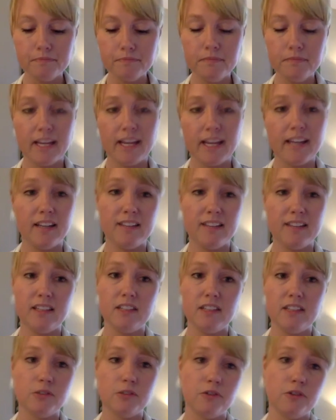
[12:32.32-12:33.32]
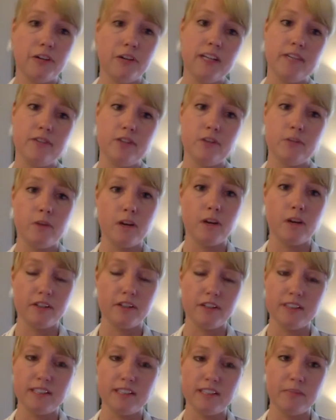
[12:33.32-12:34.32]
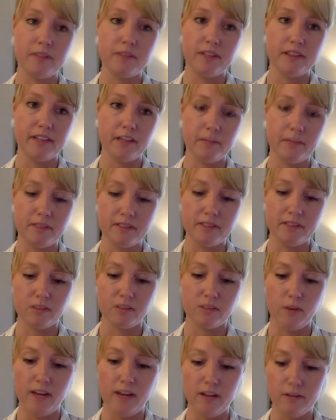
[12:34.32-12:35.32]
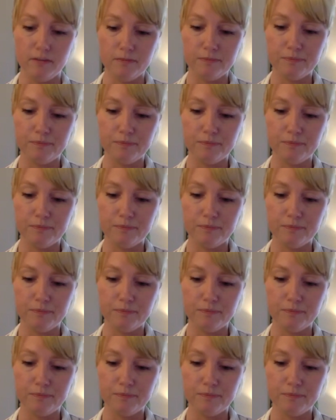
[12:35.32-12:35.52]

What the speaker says: And it's also great if your partner is in with a therapist as well.